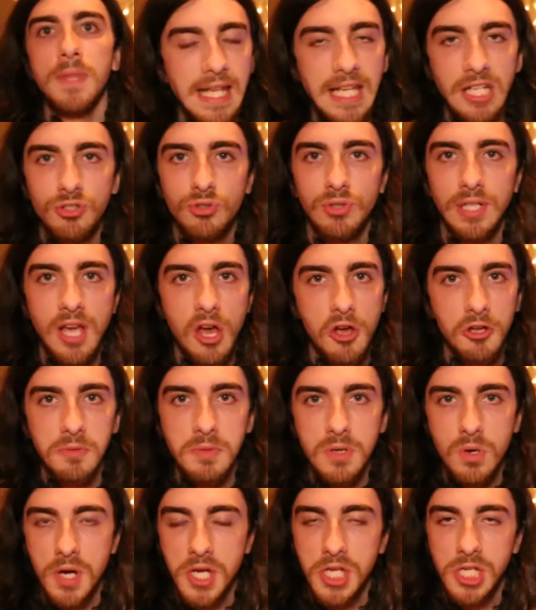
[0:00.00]
Literally ask
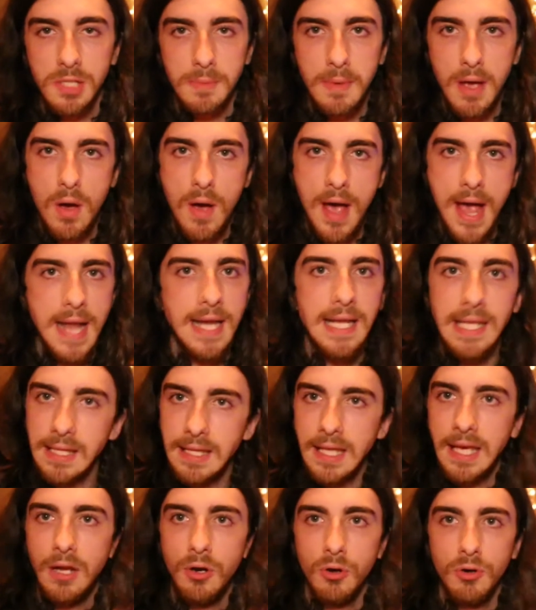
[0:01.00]
me questions about
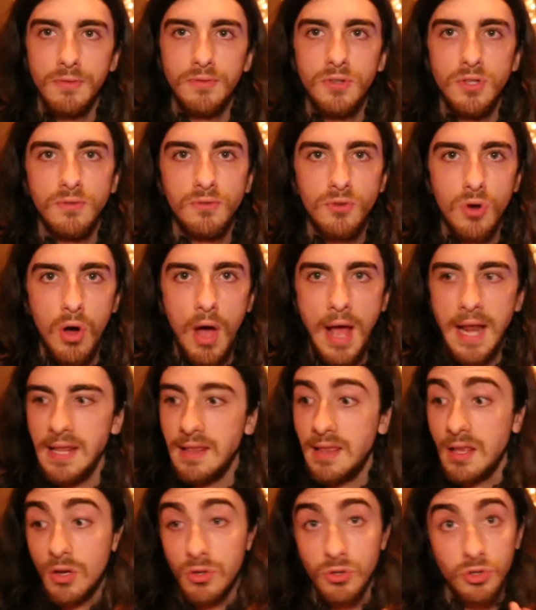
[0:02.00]
anything, or if you've got
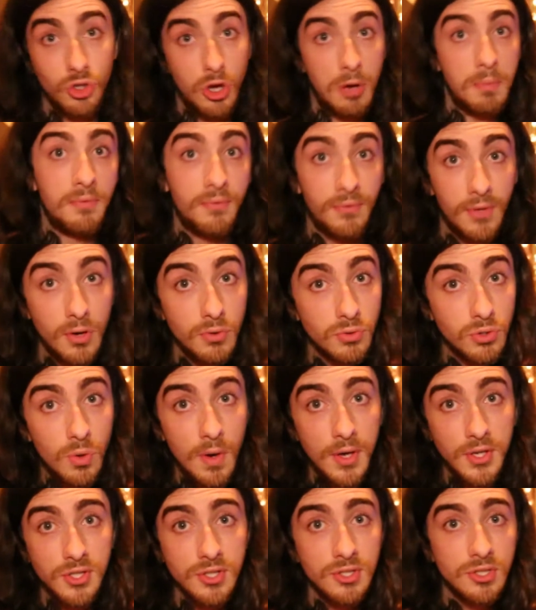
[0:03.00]
anything on top of those
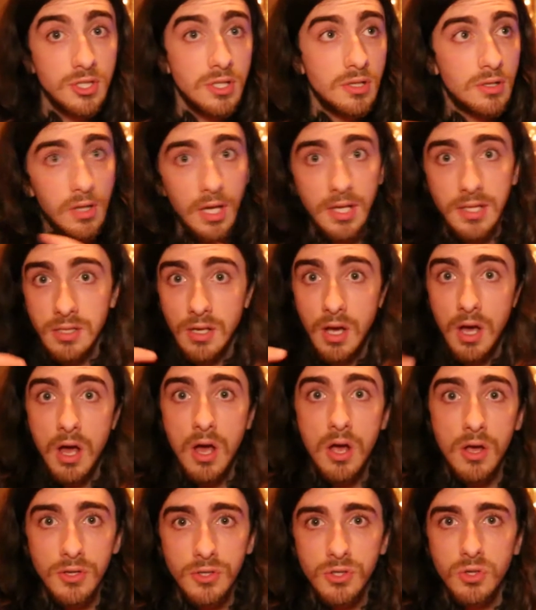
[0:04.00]
questions that you'd like to
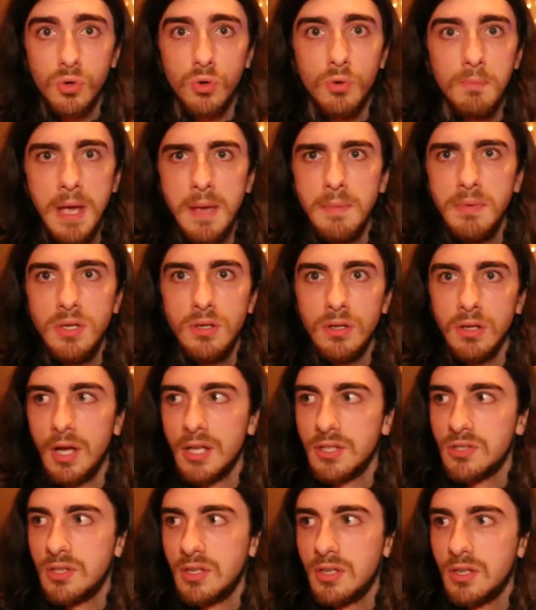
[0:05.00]
ask, or maybe you'd
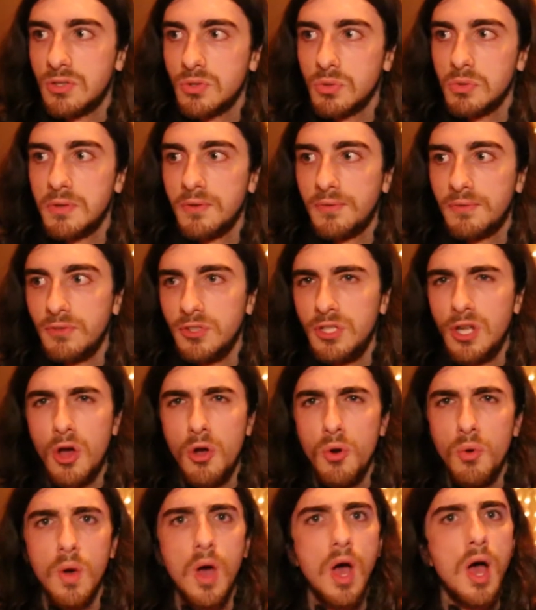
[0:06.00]
like to sort of
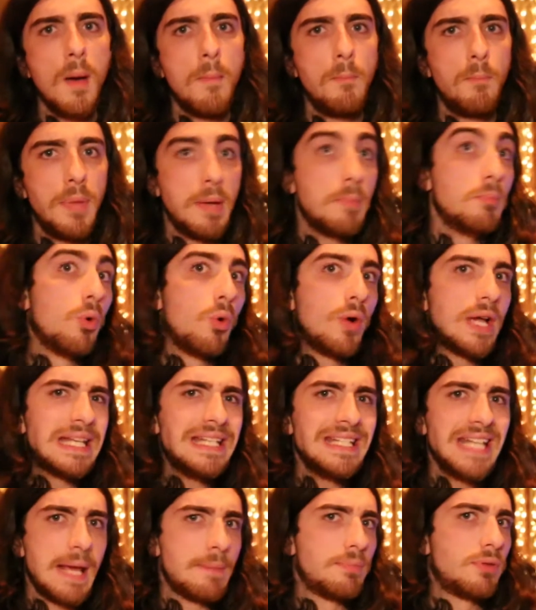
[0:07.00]
know bit more
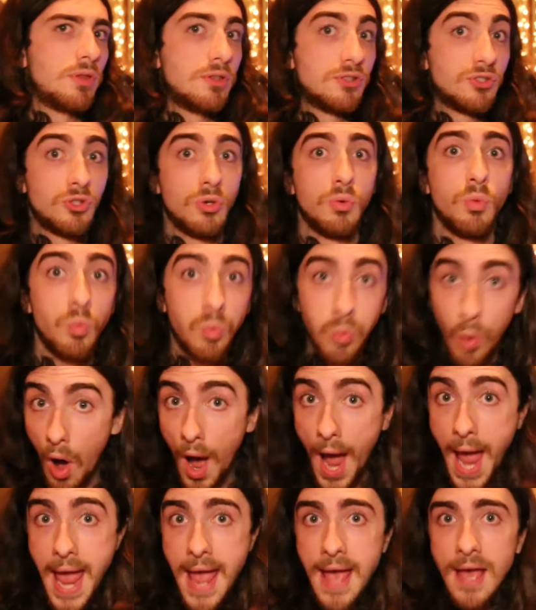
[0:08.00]
in depth as to
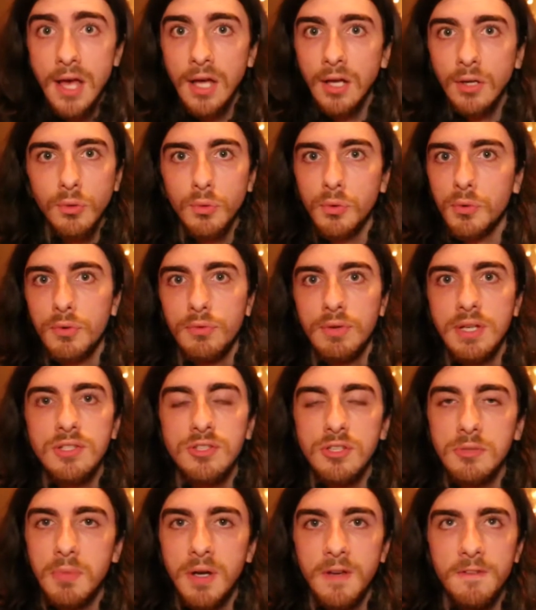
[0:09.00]
why Lord of the
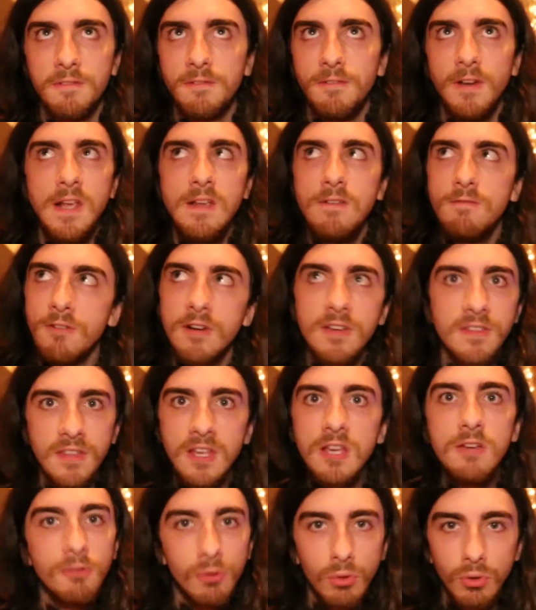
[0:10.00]
Rings is my favourite
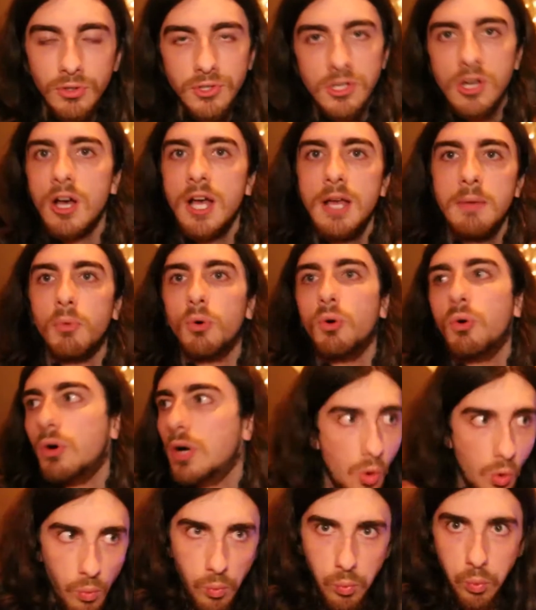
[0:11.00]
thing of all time, or
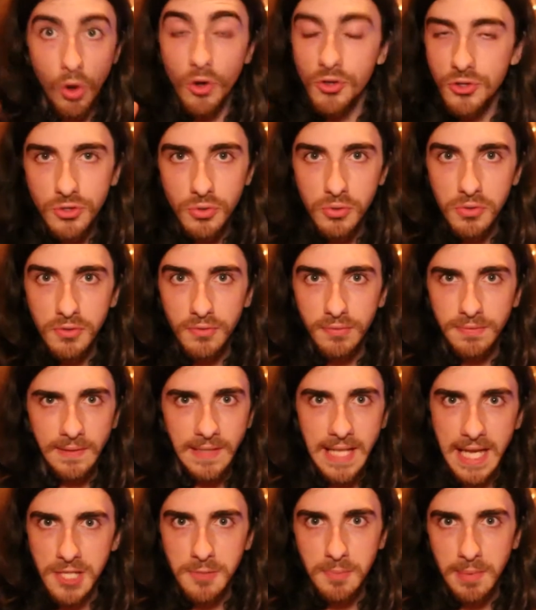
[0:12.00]
what sort of
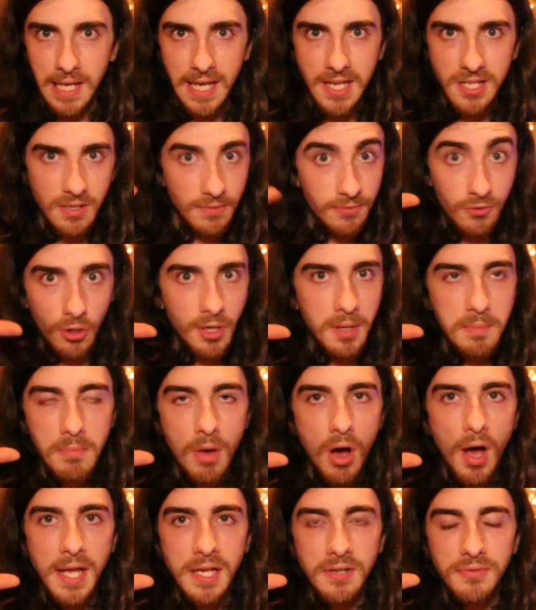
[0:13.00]
Let's Plays I've got in
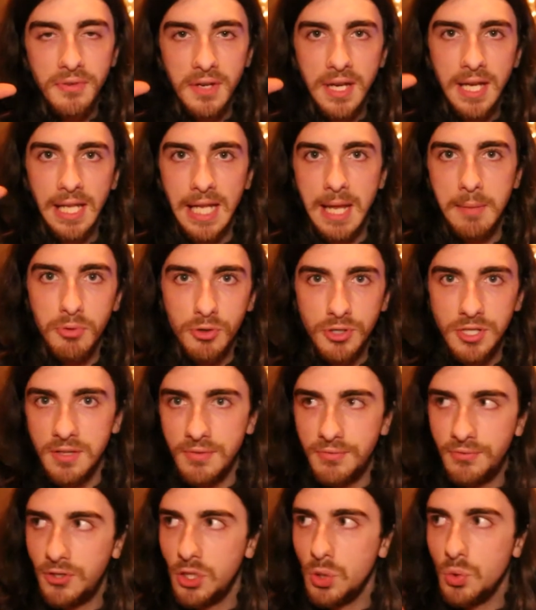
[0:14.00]
mind for
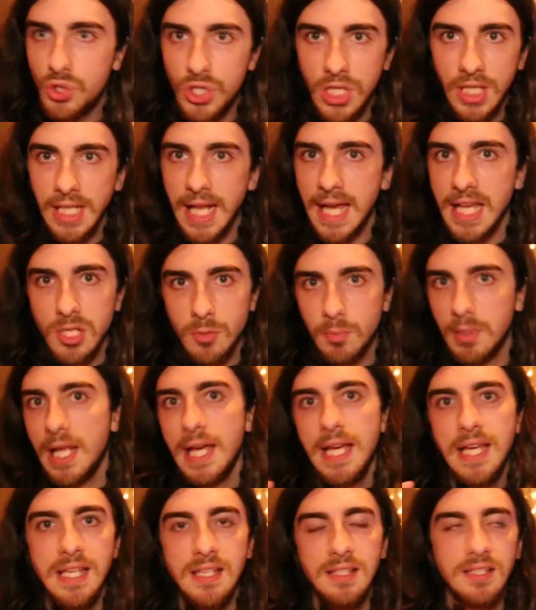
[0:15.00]
collaborative future Let's
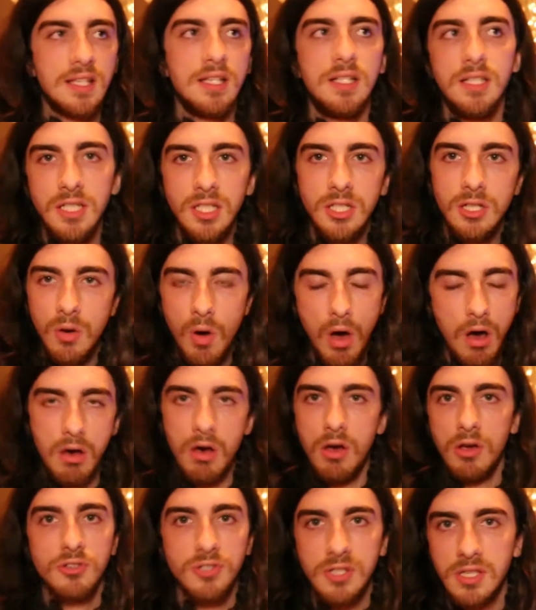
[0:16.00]
Plays, then, you know,
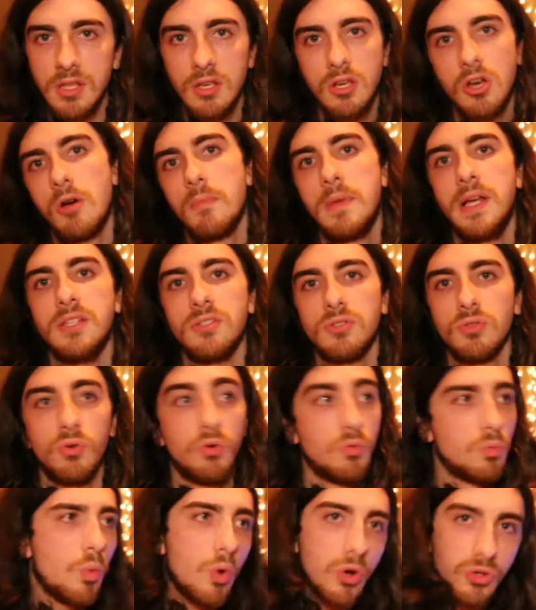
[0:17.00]
ask in the comments,
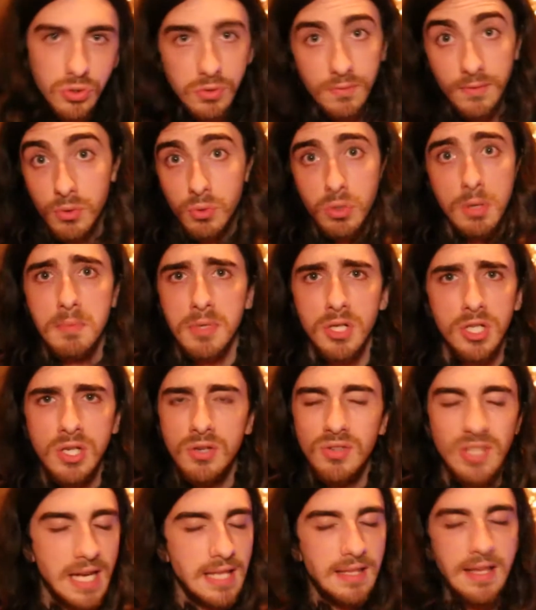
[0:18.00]
or what sort of equipment I
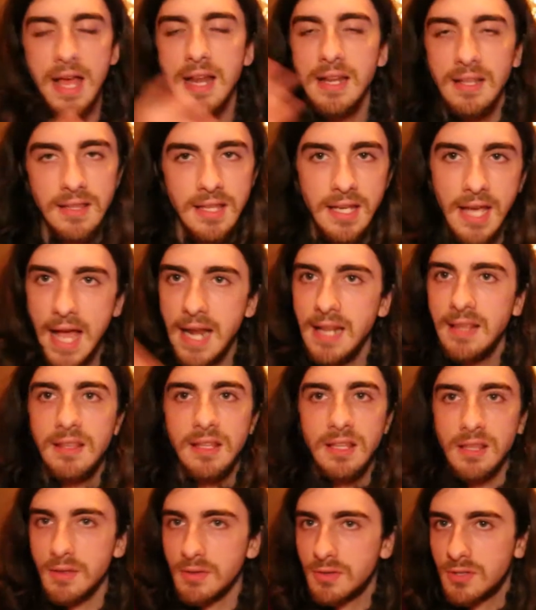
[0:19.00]
use,
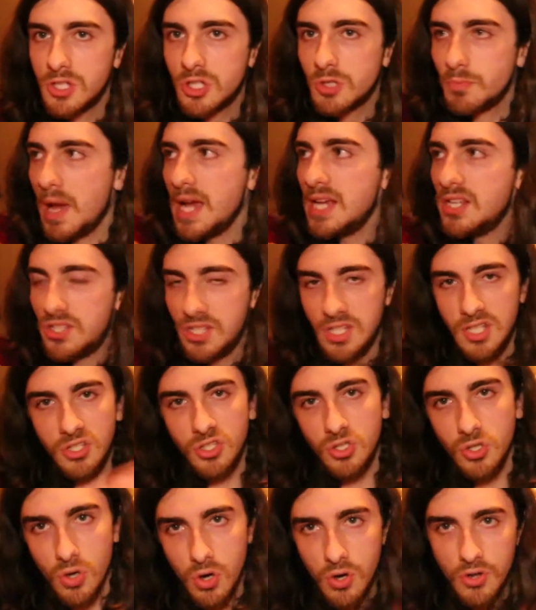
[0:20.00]
anything. The space
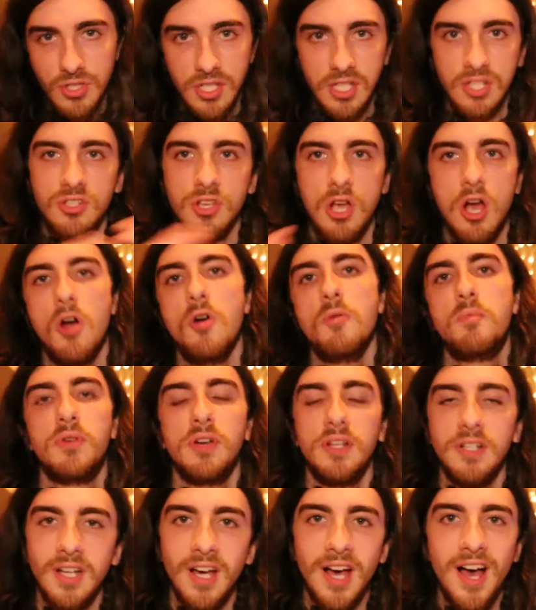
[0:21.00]
is yours, it is
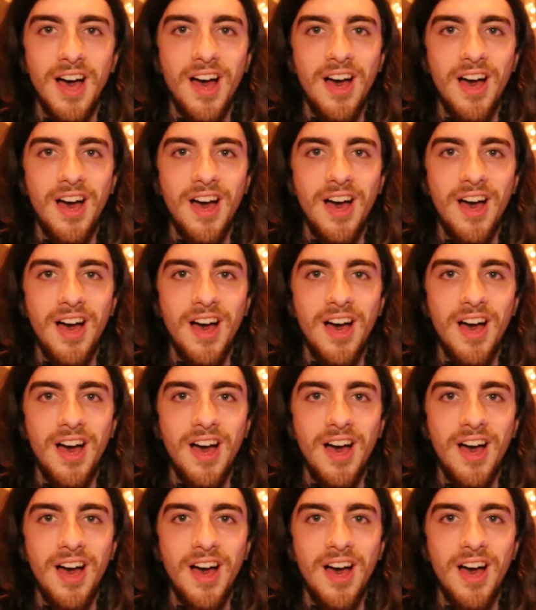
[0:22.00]
open.